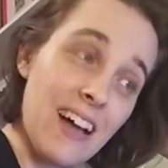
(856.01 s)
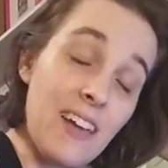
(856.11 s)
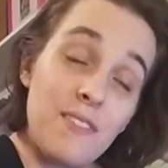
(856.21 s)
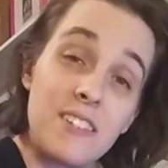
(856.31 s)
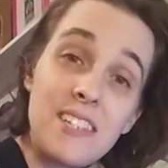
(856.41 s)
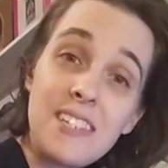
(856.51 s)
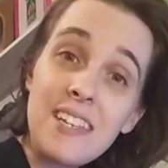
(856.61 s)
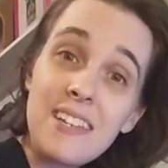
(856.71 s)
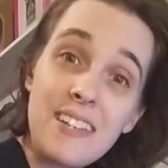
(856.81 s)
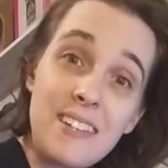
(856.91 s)
I haven't
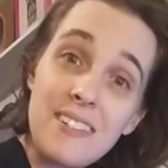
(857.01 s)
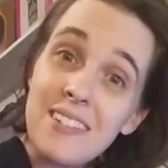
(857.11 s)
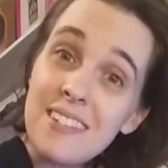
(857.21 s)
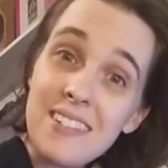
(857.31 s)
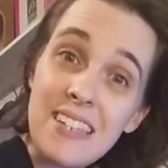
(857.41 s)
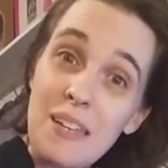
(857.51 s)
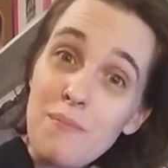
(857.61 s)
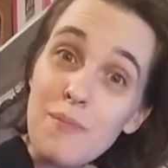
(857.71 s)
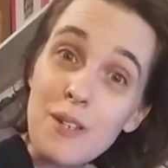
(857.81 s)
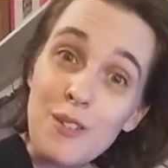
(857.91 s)
seen it since like
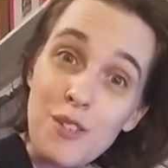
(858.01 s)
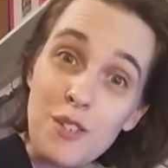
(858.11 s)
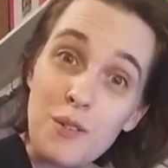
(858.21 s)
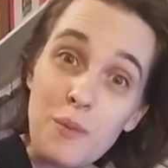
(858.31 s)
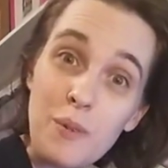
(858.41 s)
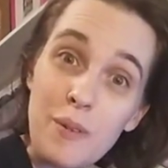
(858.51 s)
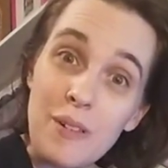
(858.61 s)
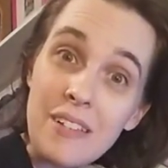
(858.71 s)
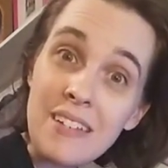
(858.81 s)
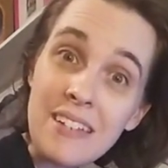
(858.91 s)
middle
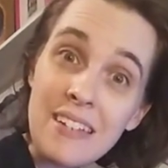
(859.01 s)
school.